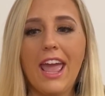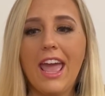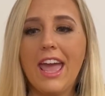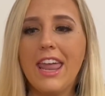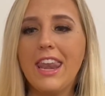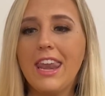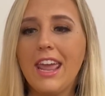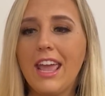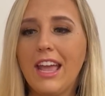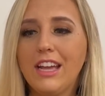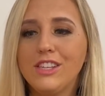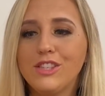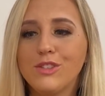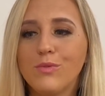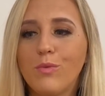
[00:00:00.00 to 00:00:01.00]
and
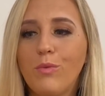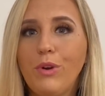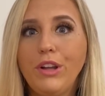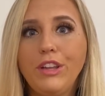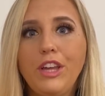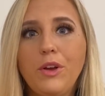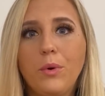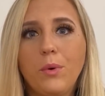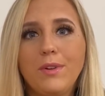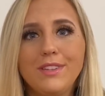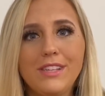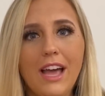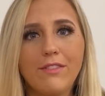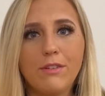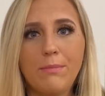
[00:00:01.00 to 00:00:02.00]
it's really cool
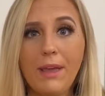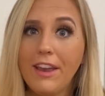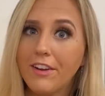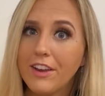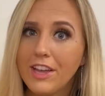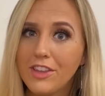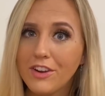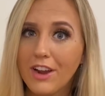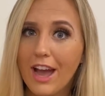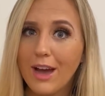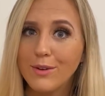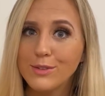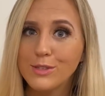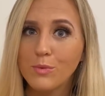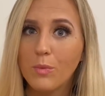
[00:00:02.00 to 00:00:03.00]
to have a bakery in your
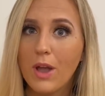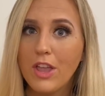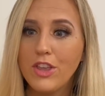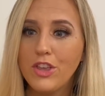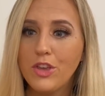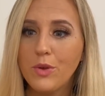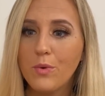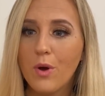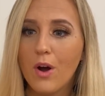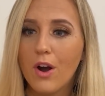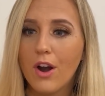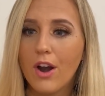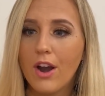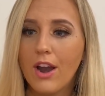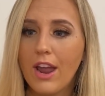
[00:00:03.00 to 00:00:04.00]
house when you
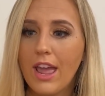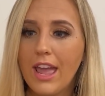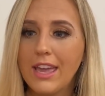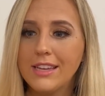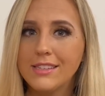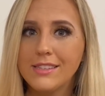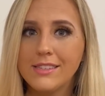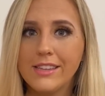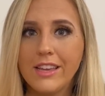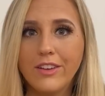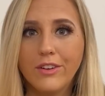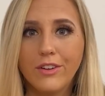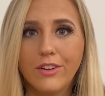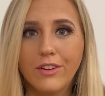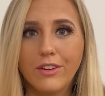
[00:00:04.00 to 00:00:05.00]
are a
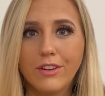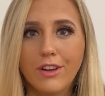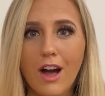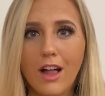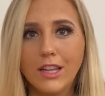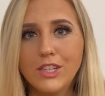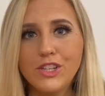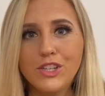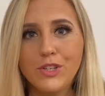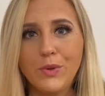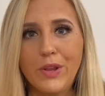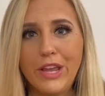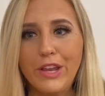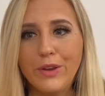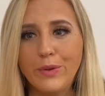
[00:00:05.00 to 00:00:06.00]
single college
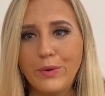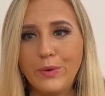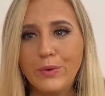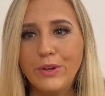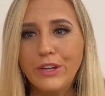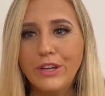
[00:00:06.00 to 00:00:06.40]
student who